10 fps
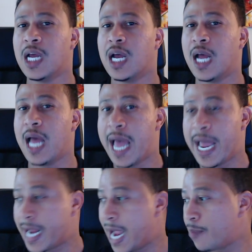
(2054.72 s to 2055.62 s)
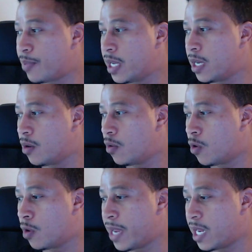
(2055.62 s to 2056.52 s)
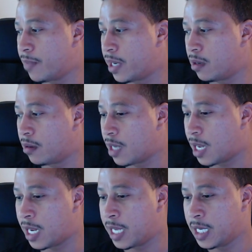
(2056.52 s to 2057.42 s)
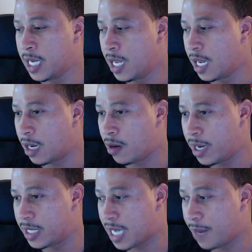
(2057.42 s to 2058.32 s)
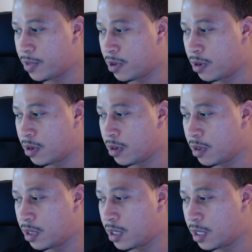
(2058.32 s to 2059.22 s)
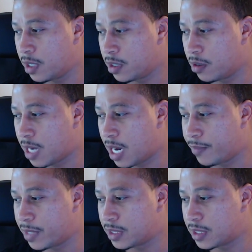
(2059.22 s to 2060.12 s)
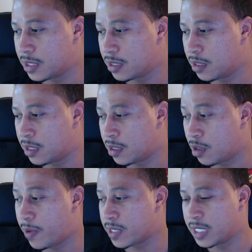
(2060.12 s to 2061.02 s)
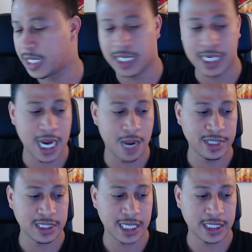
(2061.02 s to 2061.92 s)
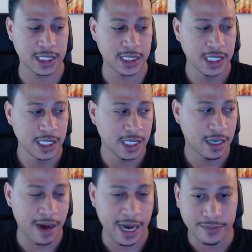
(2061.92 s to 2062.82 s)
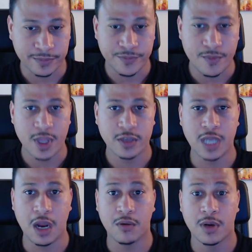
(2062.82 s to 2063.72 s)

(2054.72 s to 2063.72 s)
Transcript: ad copy, or making money online, go ahead and type your comments, your question in the comment section. All right. So,